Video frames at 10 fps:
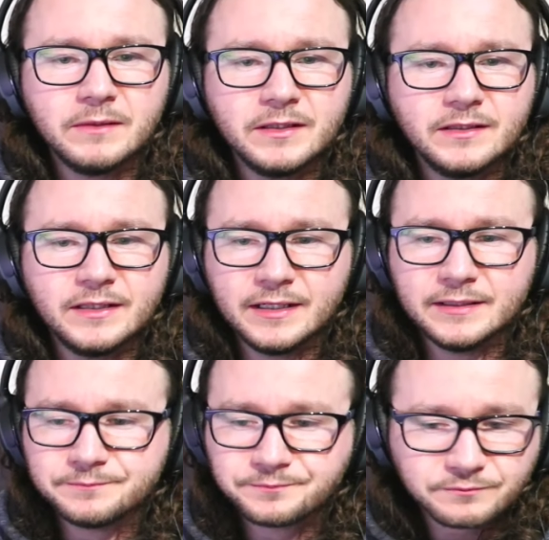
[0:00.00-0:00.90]

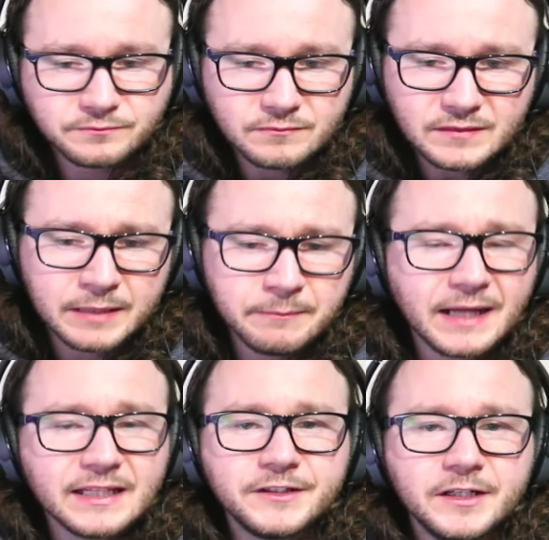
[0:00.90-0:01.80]
And Matt
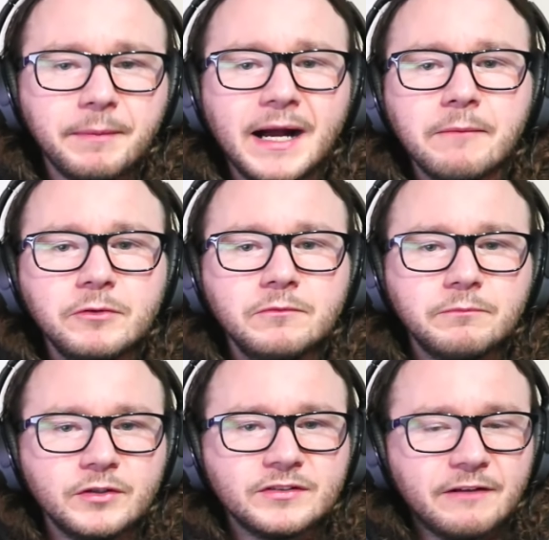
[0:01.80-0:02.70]
left the apartment,
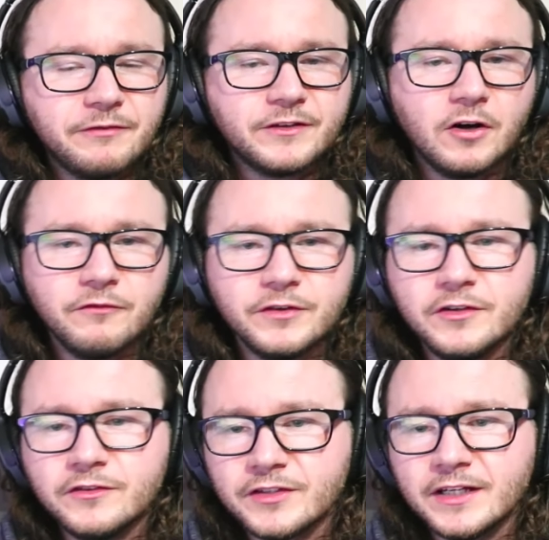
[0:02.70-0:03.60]
but he's left with
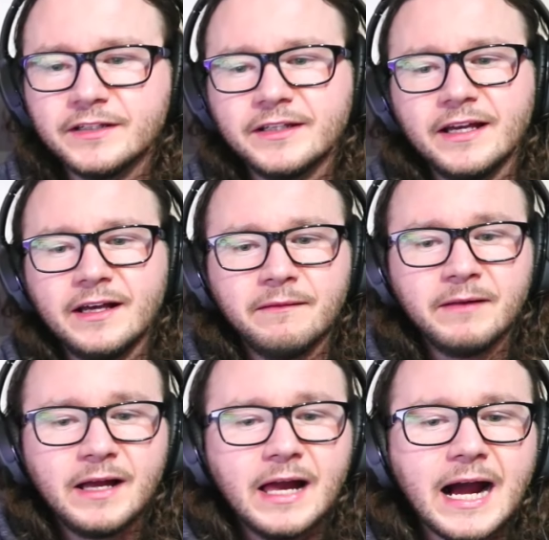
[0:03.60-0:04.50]
confidence. And
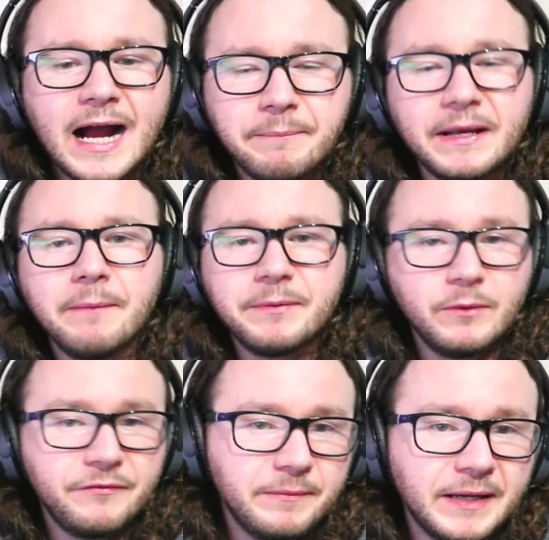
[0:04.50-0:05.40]
I'd be happy
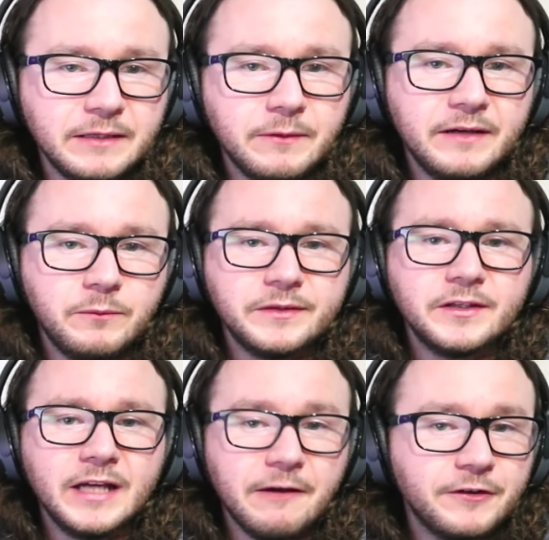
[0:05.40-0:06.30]
with him anyway, with
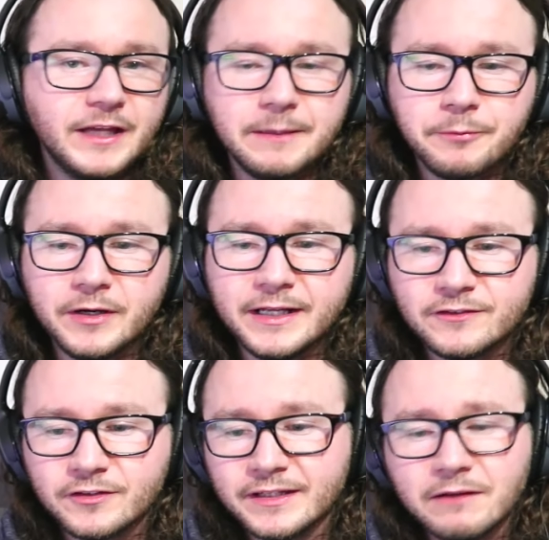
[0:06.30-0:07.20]
the effort that he put in.
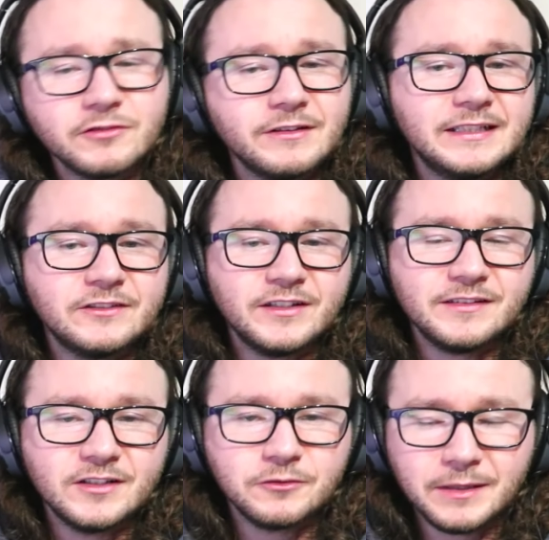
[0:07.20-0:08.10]
So that was really
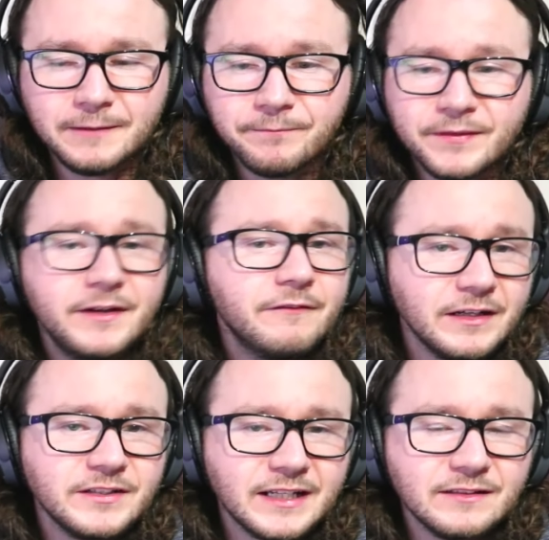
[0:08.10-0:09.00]
interesting as well.
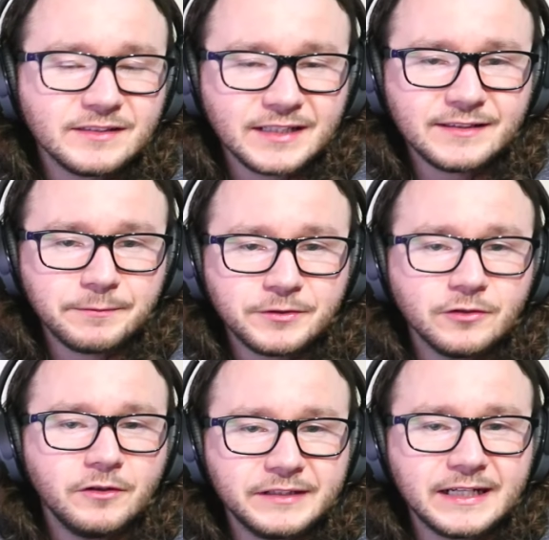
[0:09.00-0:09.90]
Thanks for checking out today's episode.
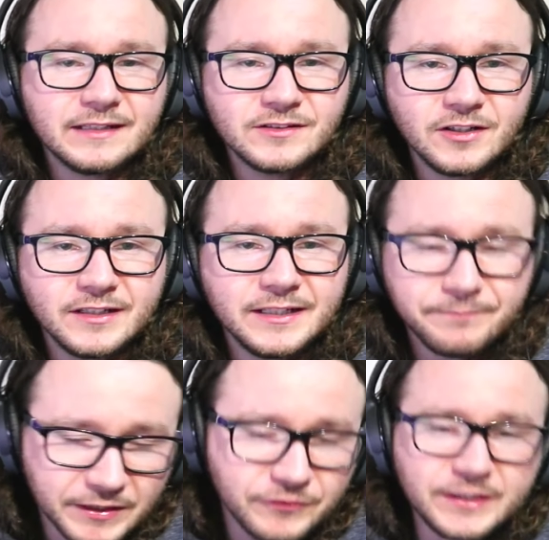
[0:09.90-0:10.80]
Hopefully you guys enjoyed it.
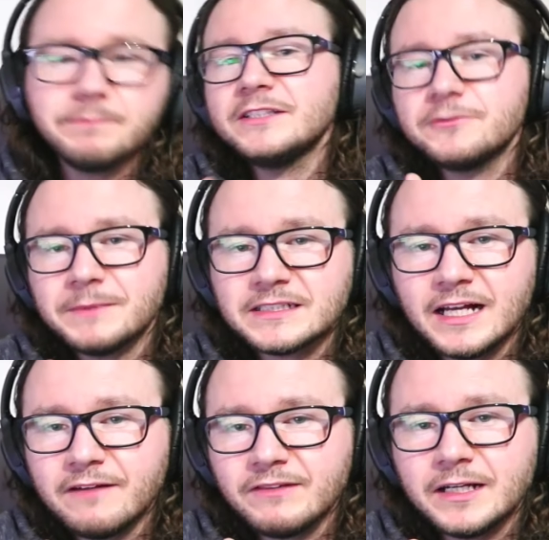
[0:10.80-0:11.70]
If you did, please smash
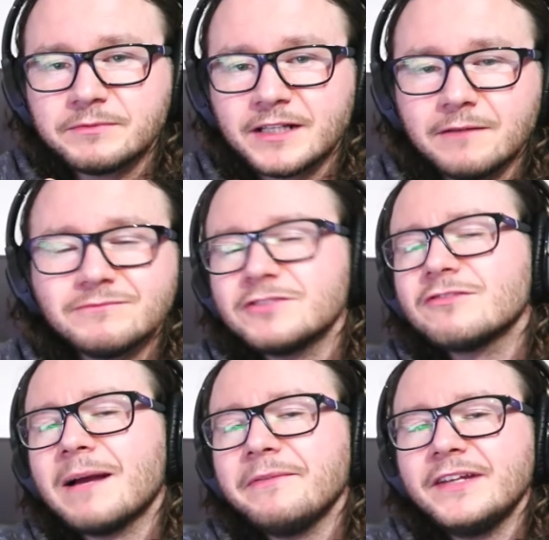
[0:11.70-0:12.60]
like. Really helps out.
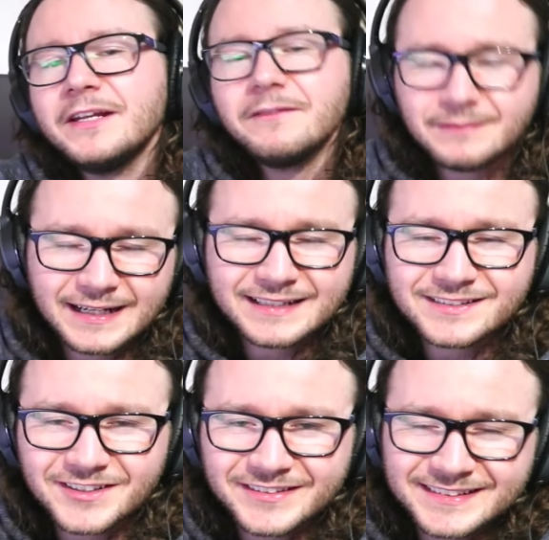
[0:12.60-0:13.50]
Subscribe if you do. And as
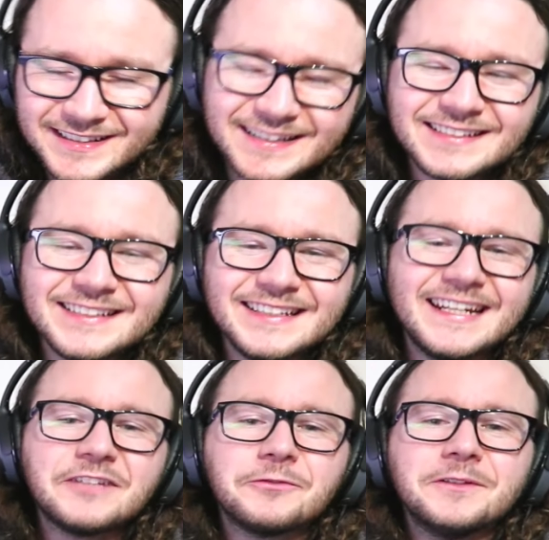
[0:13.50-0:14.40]
always, I'll catch you in the
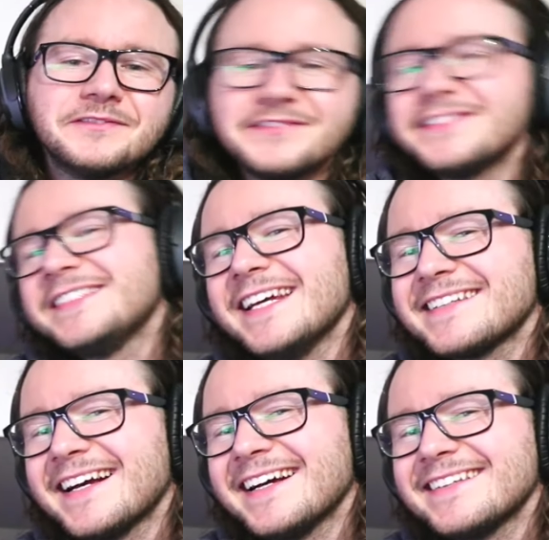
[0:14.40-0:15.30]
next one. Cheers,
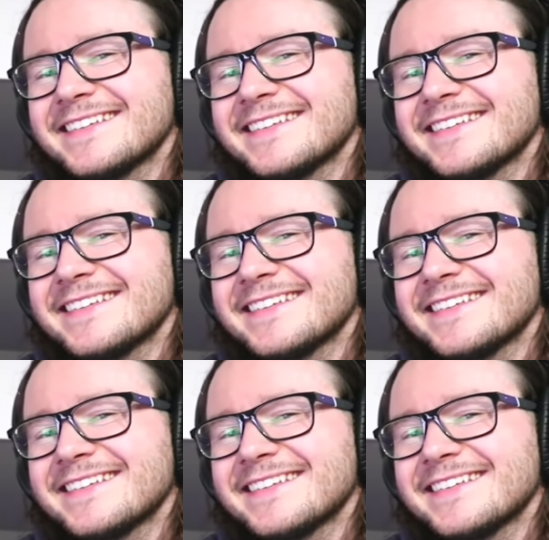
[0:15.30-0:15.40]
guys.